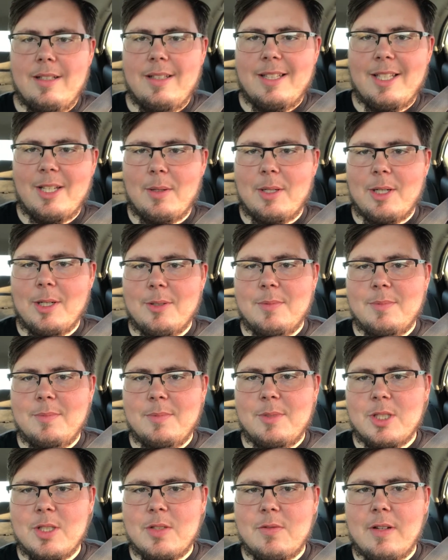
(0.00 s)
There we go.
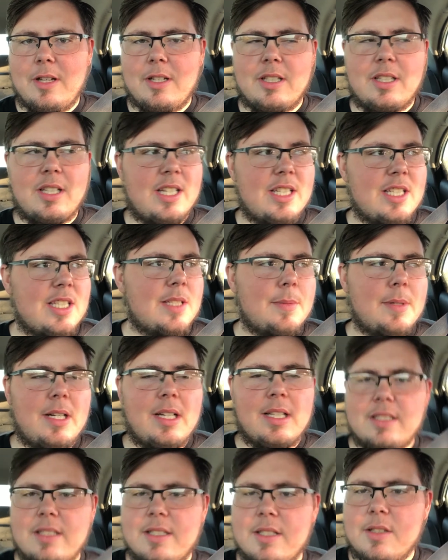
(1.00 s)
Just found a nice
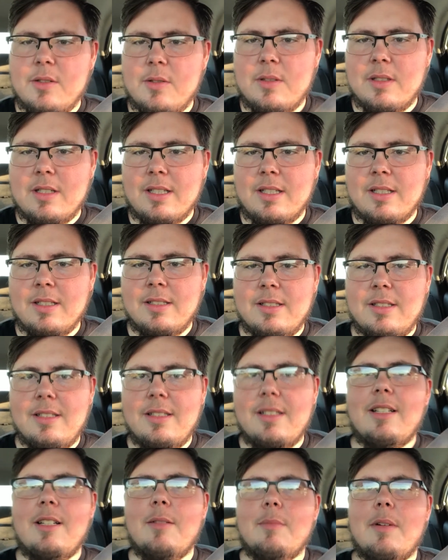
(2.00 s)
spot to
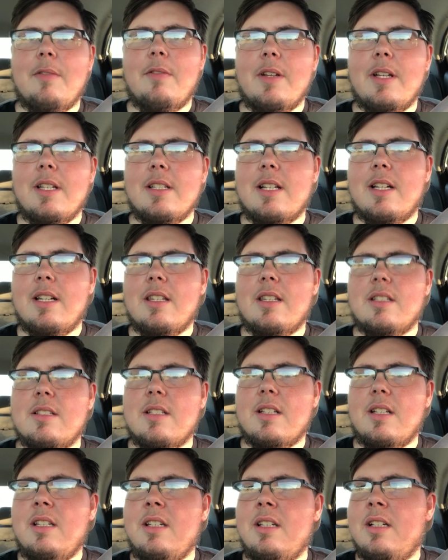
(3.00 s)
get my face out of the
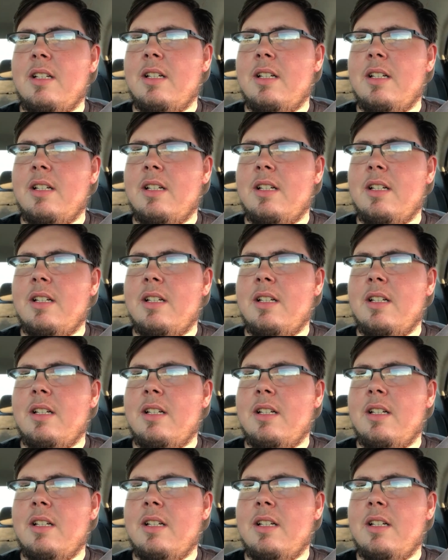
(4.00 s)
sun.